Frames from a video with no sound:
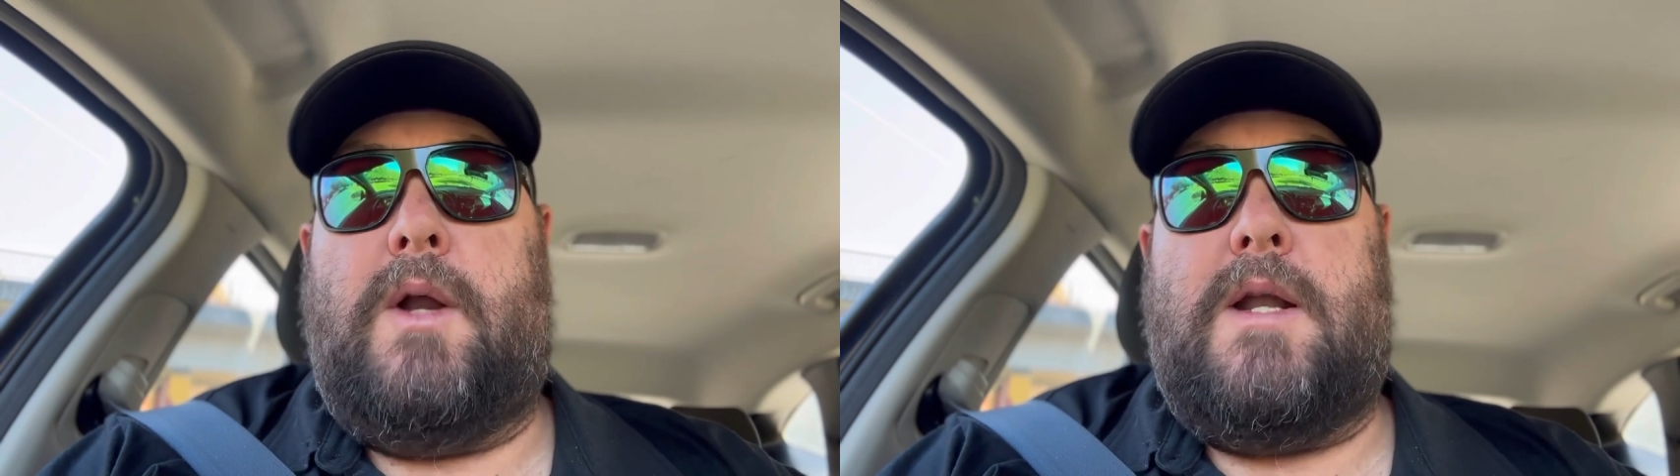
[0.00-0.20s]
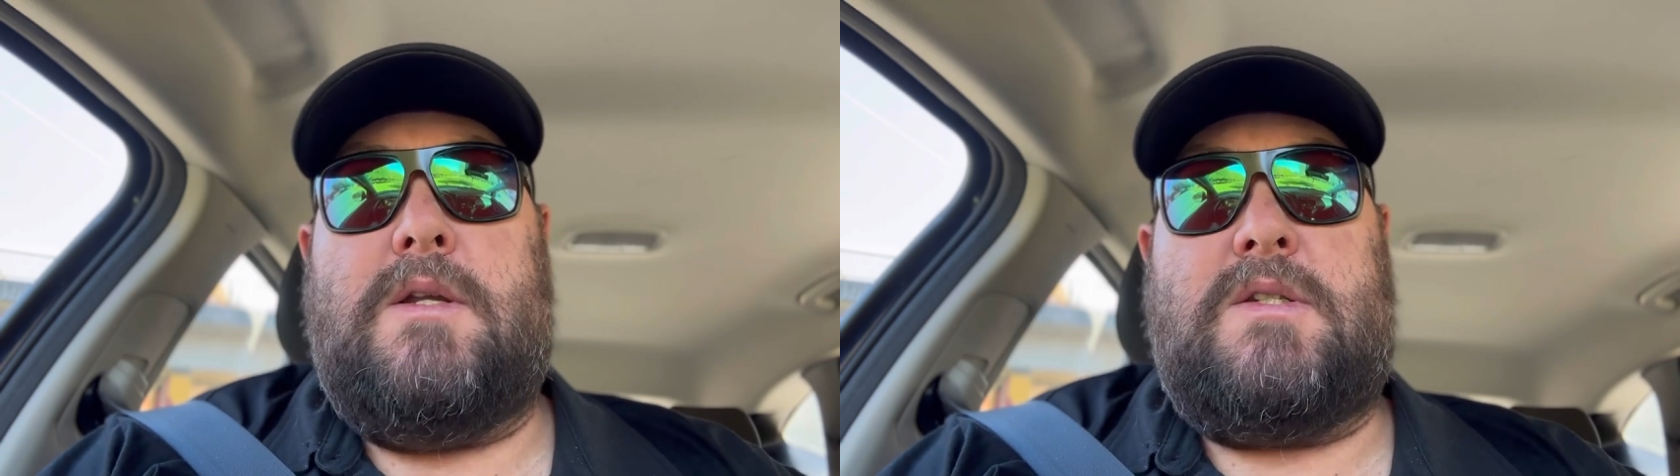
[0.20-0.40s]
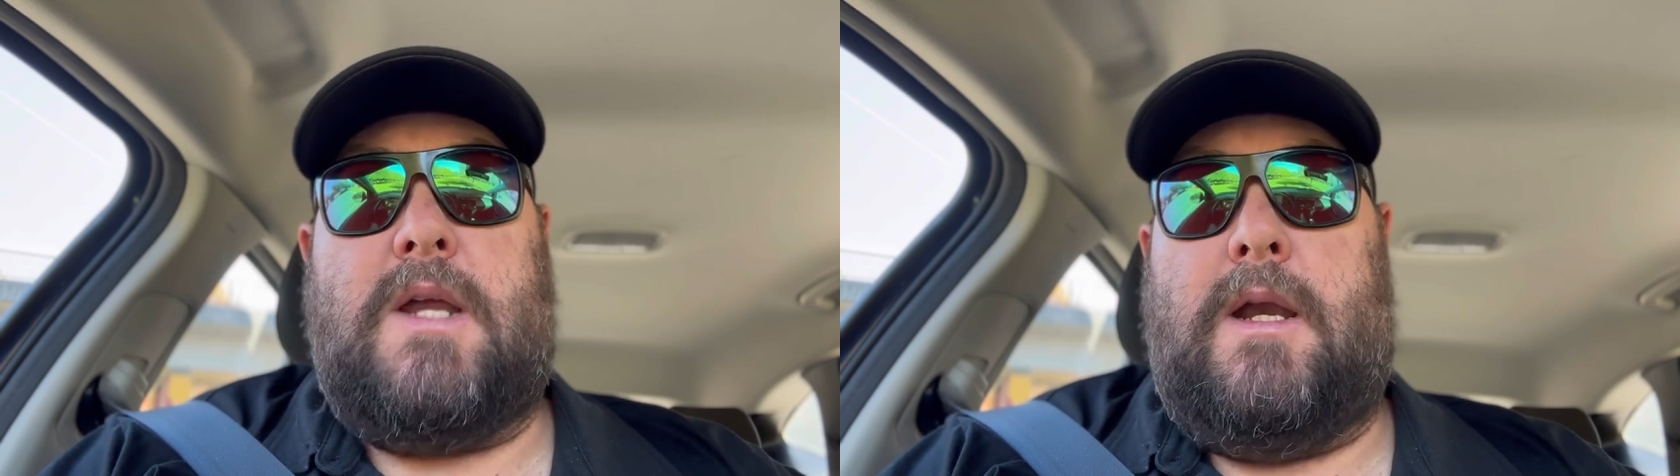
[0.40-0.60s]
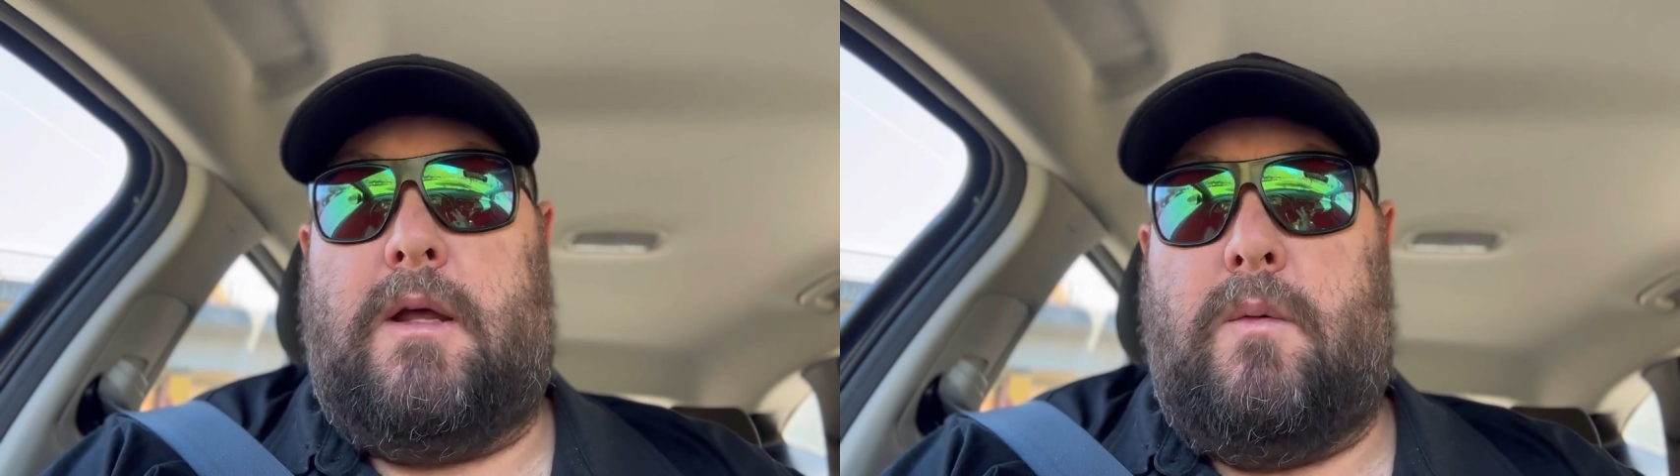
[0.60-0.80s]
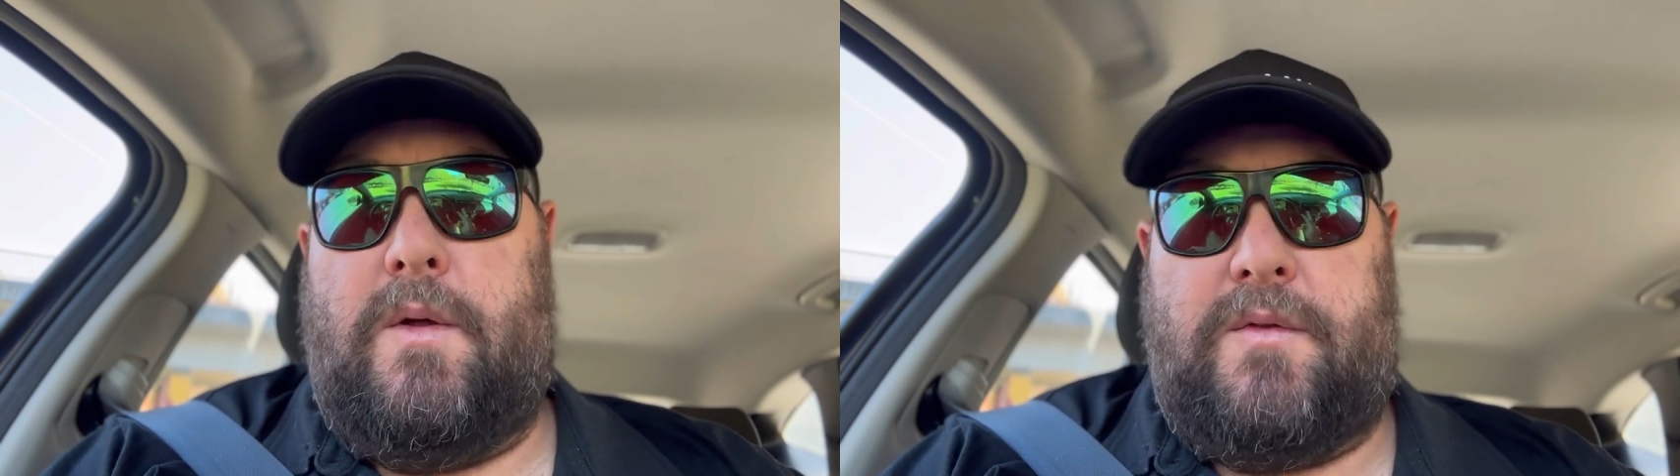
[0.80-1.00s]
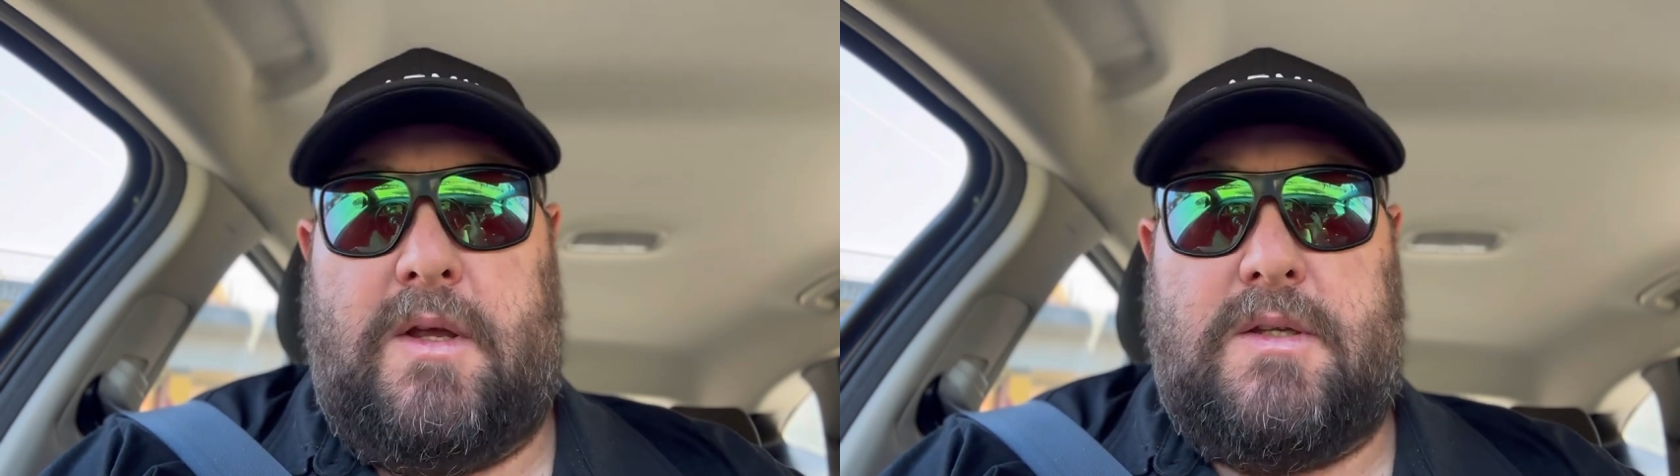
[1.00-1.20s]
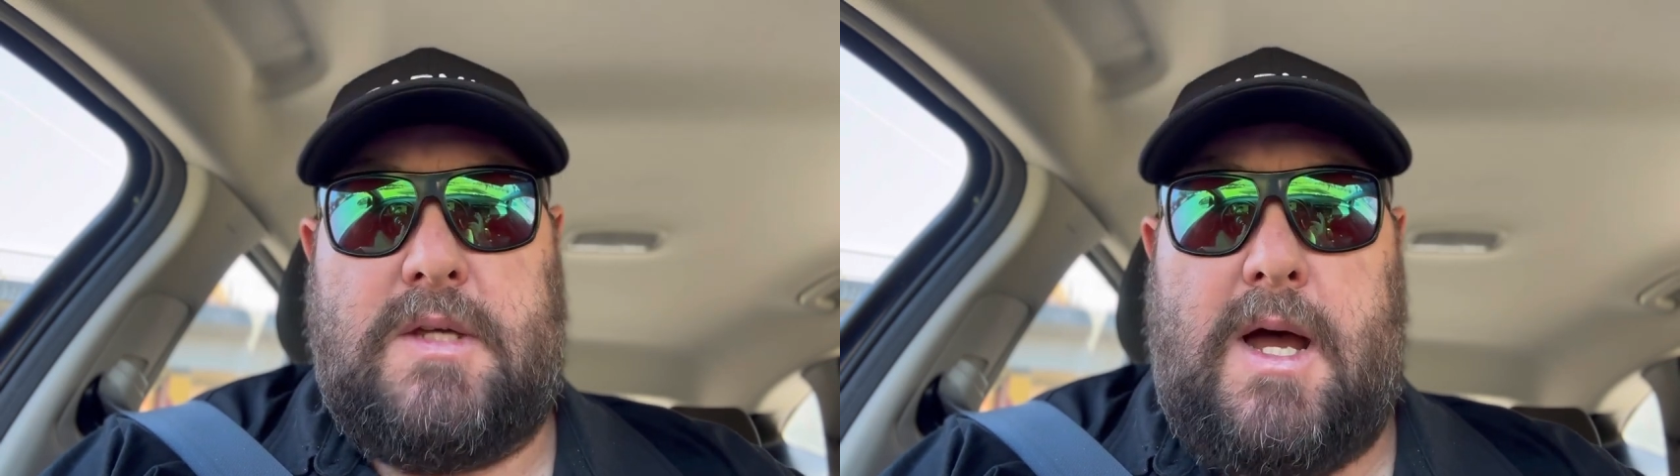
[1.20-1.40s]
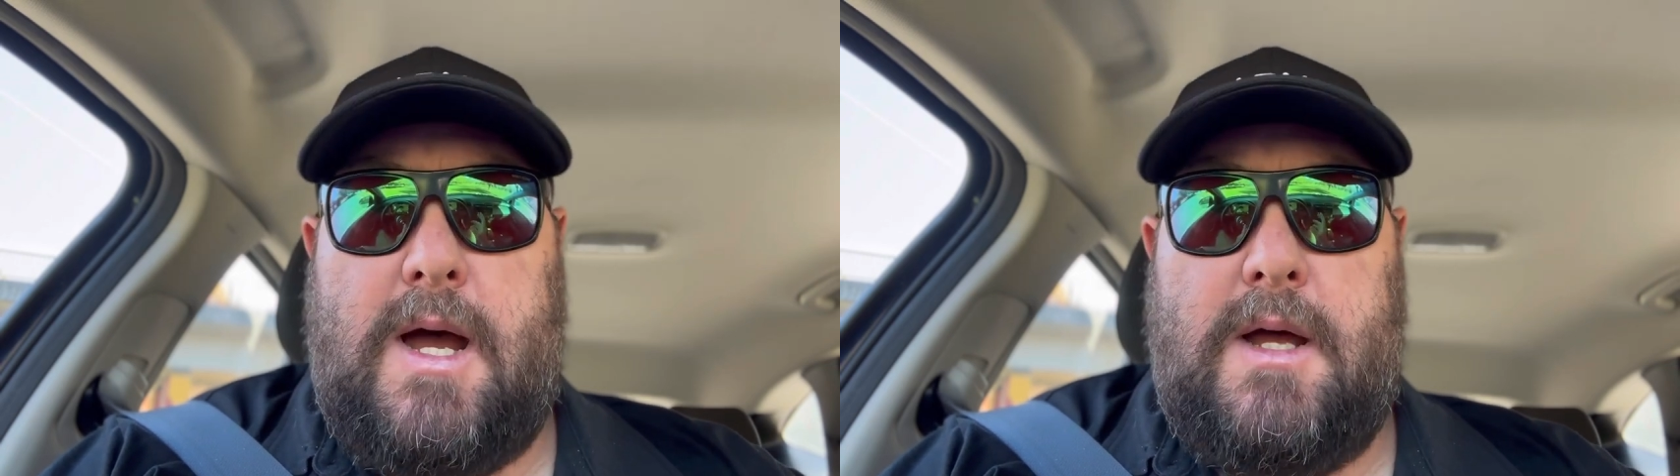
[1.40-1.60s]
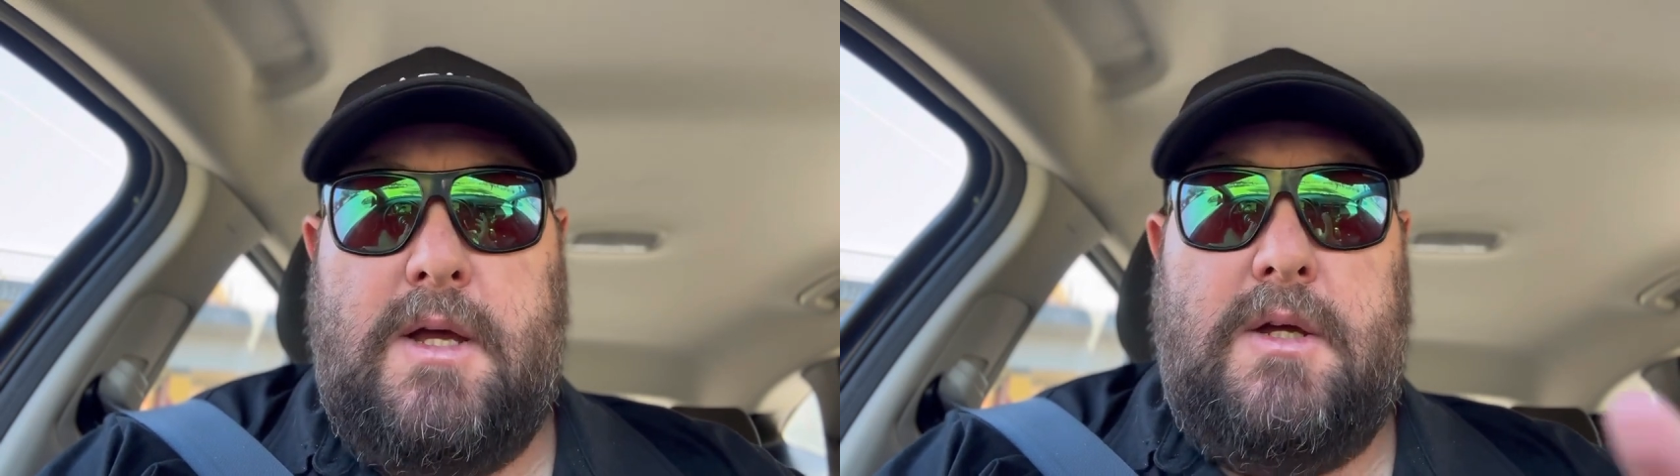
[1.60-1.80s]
understanding of what things are,